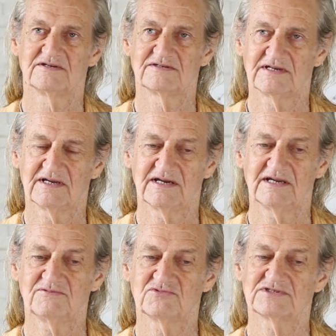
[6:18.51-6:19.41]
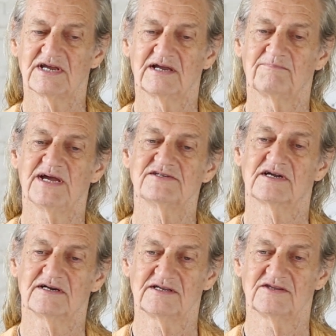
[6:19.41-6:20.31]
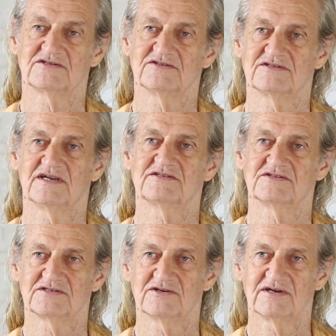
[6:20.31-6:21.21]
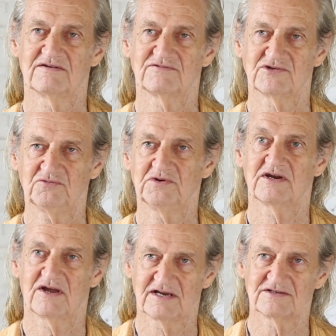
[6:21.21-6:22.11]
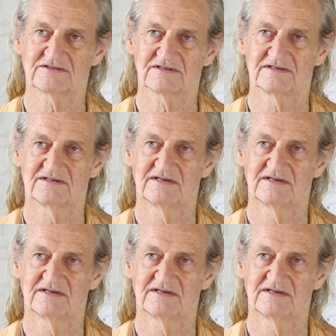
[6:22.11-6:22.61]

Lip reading: See, and he was saying basically this is necessary to realize